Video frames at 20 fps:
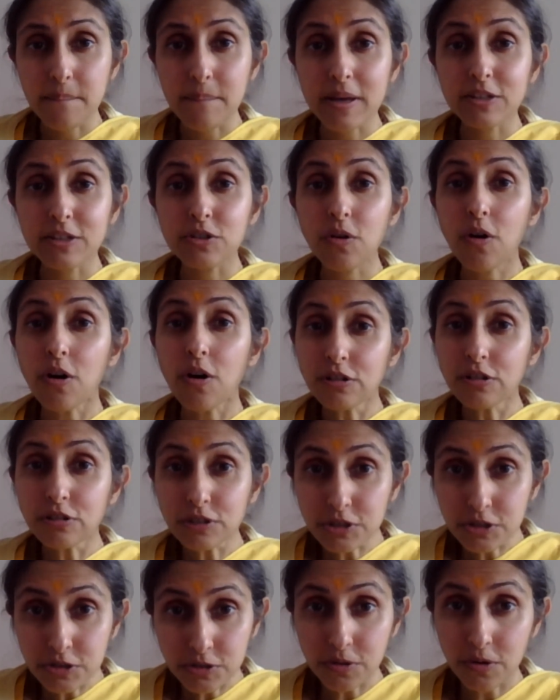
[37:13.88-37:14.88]
But
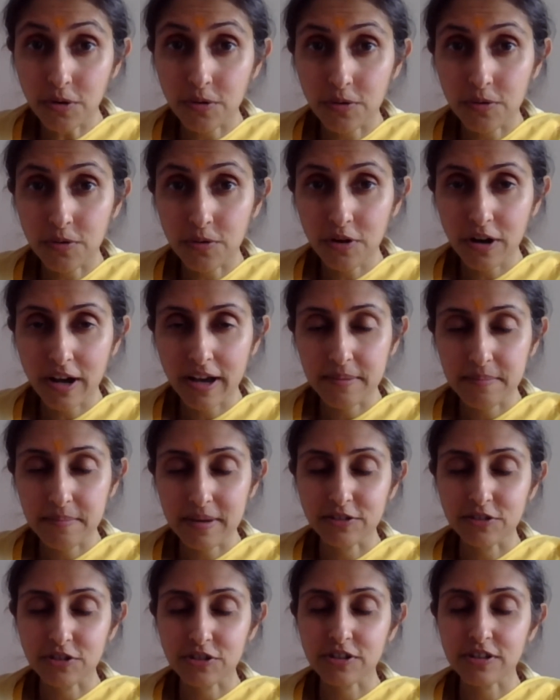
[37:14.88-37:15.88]
also, I
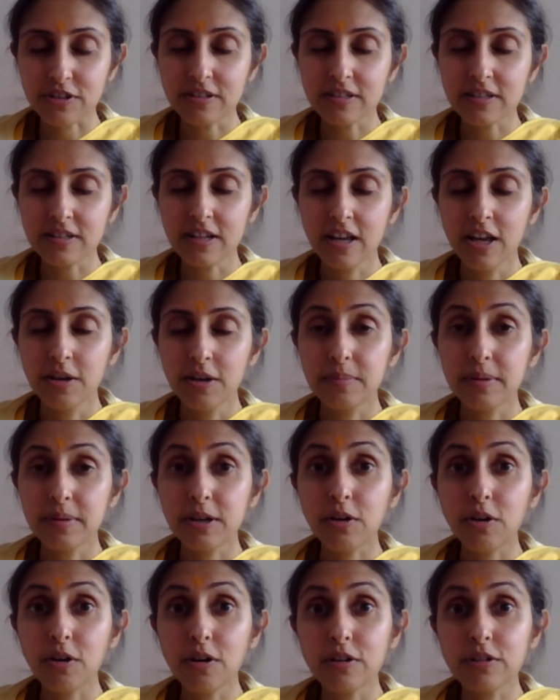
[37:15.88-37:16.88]
mentioned,
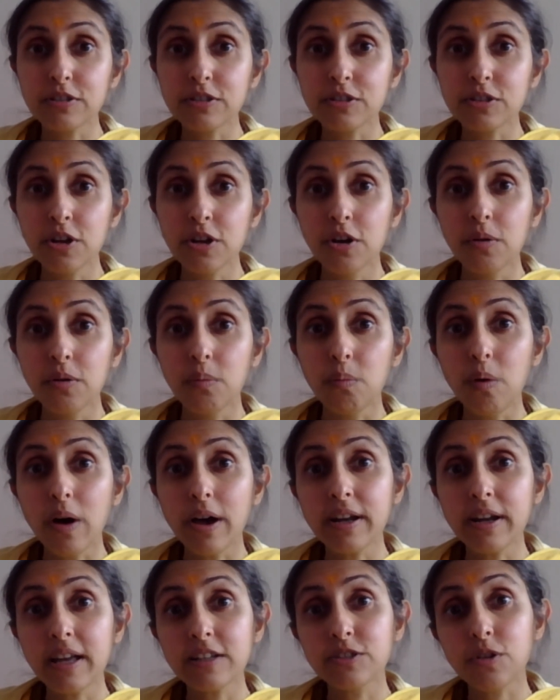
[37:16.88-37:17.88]
because
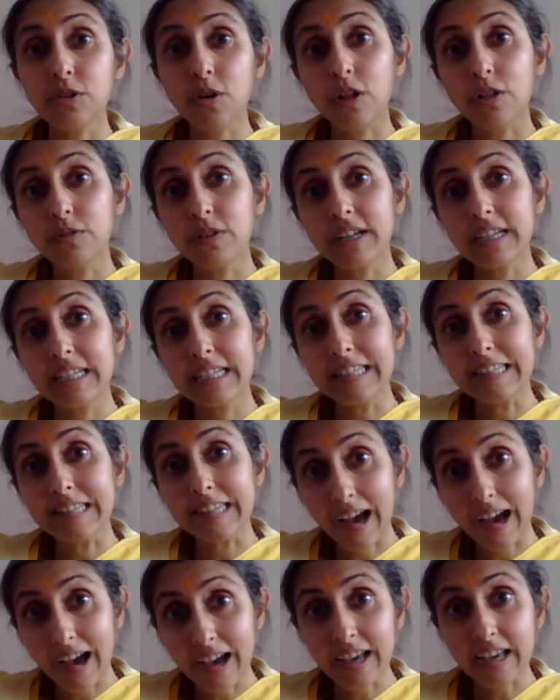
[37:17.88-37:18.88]
one has already
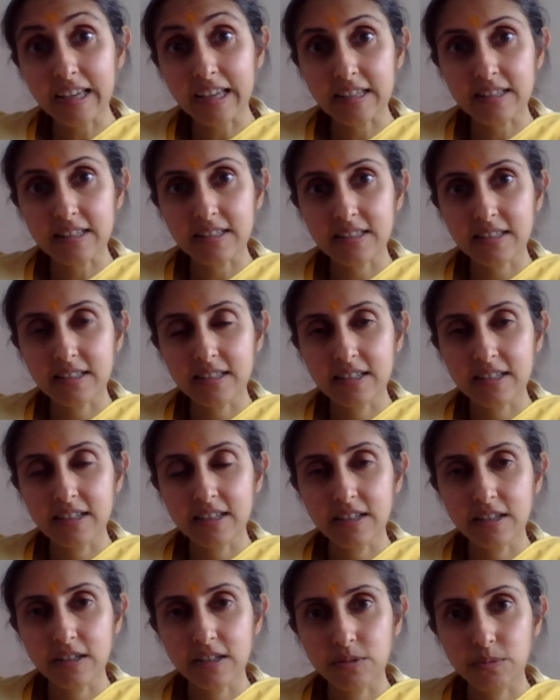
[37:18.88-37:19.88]
died.
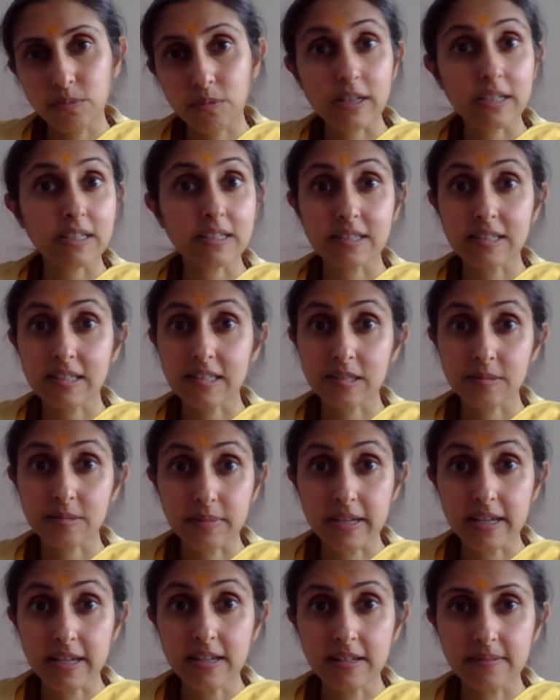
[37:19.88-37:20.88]
What does this
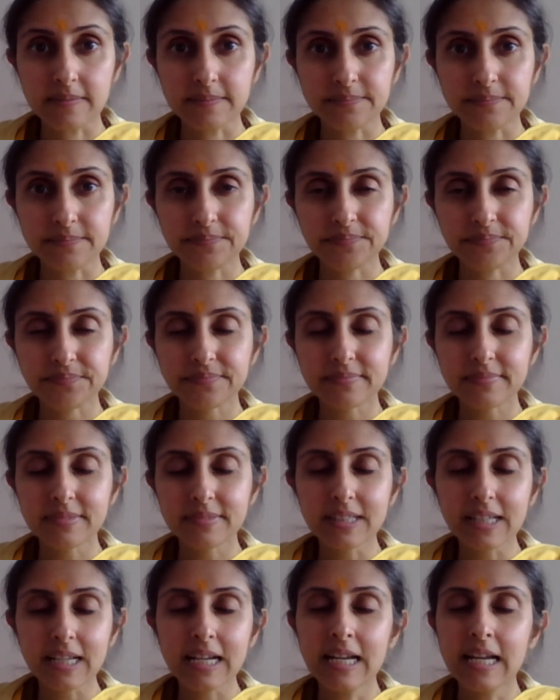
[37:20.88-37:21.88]
mean?
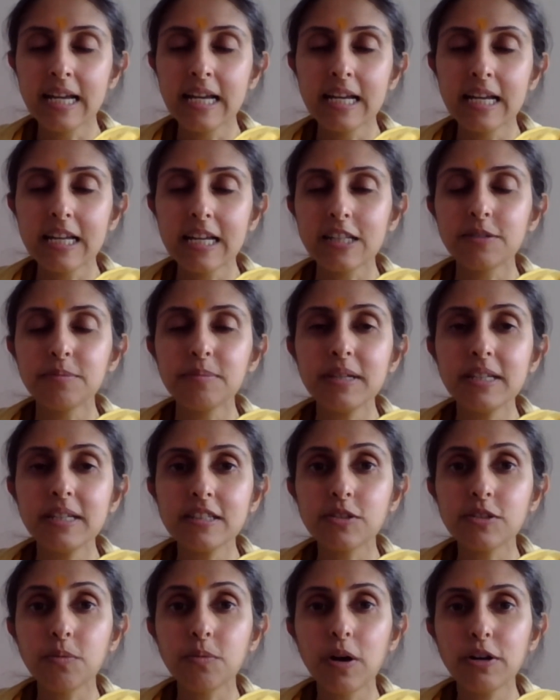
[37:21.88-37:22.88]
It
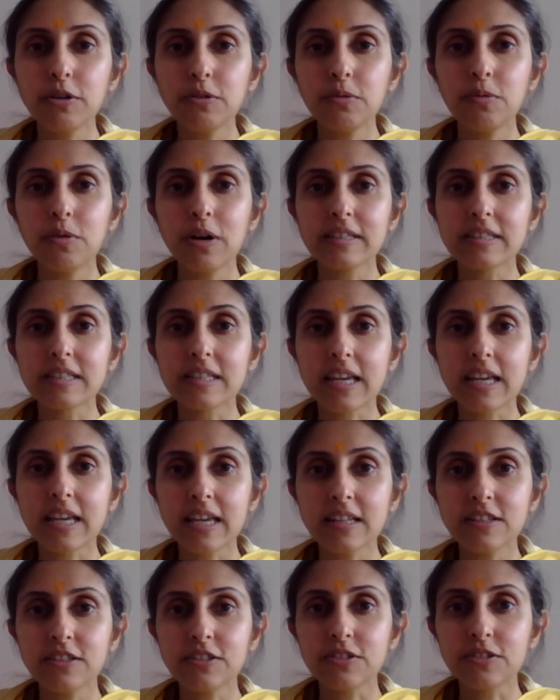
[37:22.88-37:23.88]
means the one who has
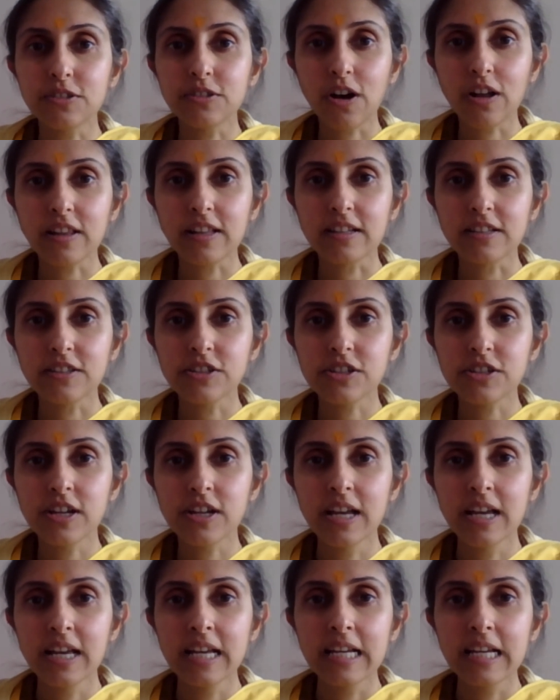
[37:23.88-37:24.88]
gained knowledge,
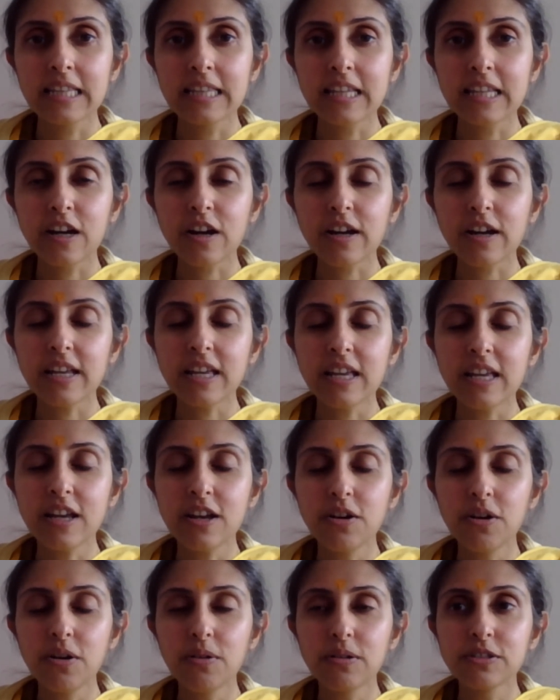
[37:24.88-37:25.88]
their
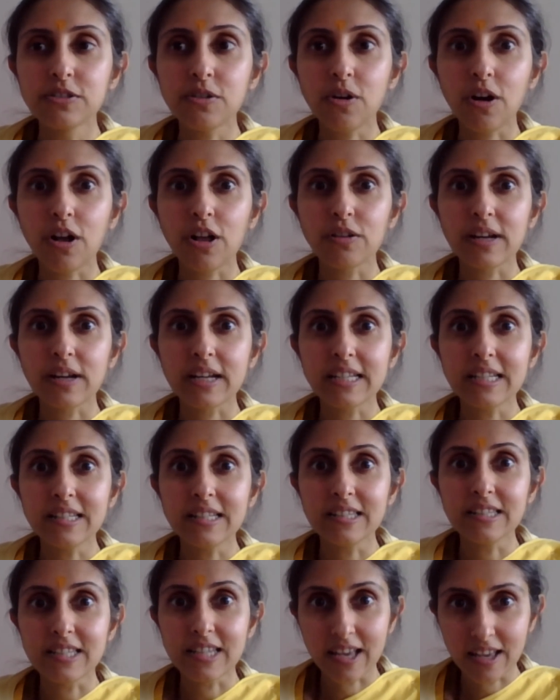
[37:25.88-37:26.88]
ego is already
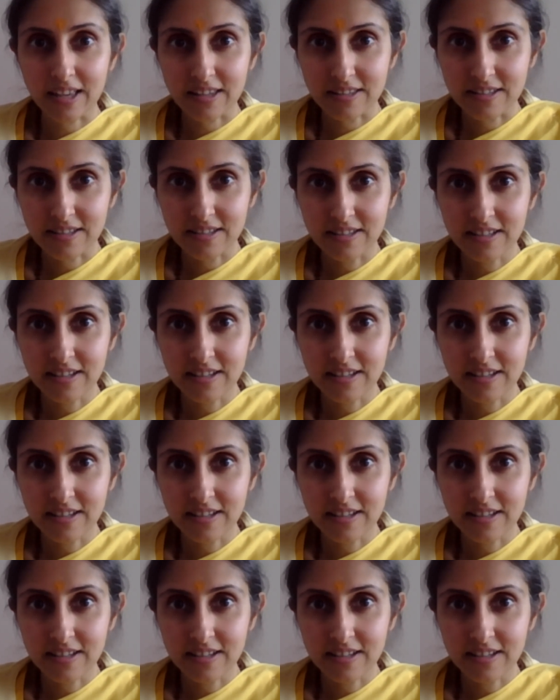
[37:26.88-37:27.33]
dead.